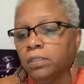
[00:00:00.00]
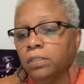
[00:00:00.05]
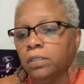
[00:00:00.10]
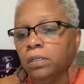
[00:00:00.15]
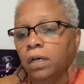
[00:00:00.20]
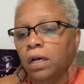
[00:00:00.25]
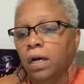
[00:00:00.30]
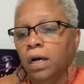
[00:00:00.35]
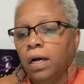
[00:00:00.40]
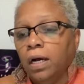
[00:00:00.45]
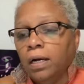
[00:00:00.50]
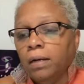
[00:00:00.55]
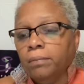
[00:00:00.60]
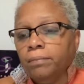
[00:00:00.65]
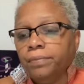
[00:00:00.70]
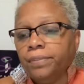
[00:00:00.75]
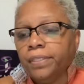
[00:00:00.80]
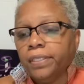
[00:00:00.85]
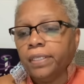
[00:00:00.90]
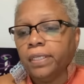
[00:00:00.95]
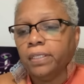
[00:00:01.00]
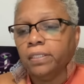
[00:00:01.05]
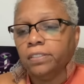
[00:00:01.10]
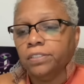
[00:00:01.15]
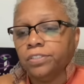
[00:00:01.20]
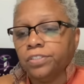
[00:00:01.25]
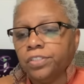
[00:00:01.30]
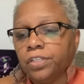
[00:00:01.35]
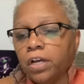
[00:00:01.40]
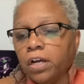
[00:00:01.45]

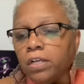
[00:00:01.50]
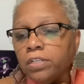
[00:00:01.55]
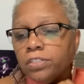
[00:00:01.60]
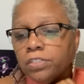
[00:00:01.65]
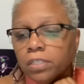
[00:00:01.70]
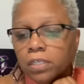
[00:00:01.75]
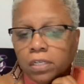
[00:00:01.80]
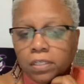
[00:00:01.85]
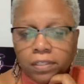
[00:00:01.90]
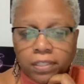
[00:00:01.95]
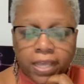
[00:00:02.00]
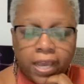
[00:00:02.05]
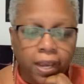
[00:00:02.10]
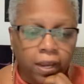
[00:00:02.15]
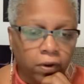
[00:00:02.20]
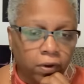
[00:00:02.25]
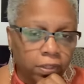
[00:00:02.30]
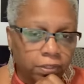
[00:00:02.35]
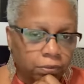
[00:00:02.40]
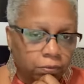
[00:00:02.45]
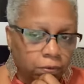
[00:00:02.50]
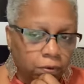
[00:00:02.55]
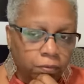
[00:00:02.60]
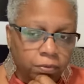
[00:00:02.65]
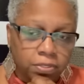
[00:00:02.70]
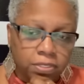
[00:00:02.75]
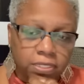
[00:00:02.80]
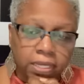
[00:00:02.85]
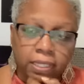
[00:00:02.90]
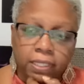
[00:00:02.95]
The charge of that other one
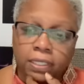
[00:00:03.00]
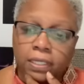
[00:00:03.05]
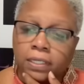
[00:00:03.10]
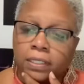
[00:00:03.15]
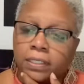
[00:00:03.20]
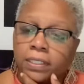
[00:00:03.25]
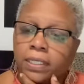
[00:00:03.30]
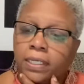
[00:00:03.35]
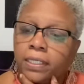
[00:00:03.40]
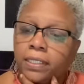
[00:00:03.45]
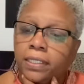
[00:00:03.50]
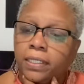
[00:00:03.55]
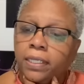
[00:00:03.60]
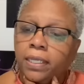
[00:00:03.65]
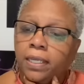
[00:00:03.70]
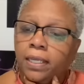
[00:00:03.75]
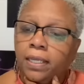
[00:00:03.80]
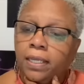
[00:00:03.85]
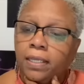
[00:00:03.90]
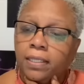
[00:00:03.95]
was that young lady